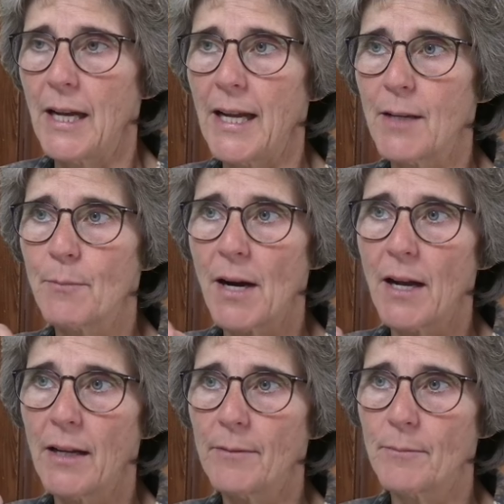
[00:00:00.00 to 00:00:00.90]
in
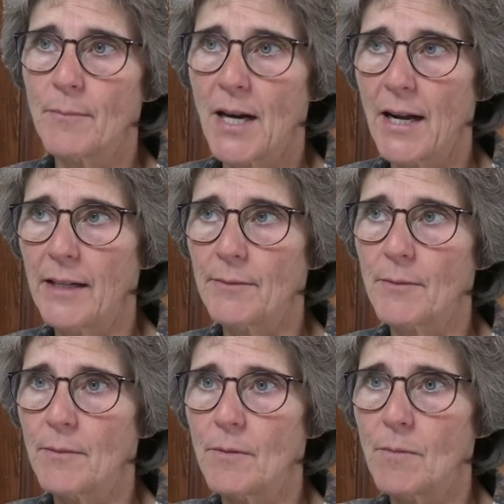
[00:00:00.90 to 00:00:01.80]
my
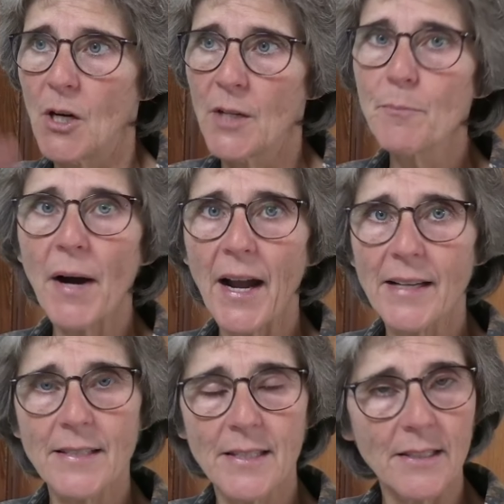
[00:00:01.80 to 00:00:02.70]

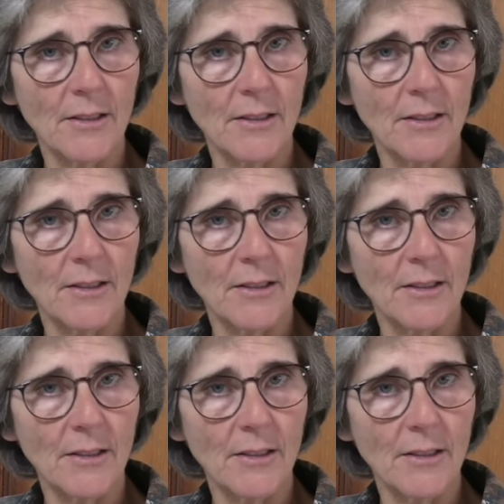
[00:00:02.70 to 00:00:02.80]
unbiased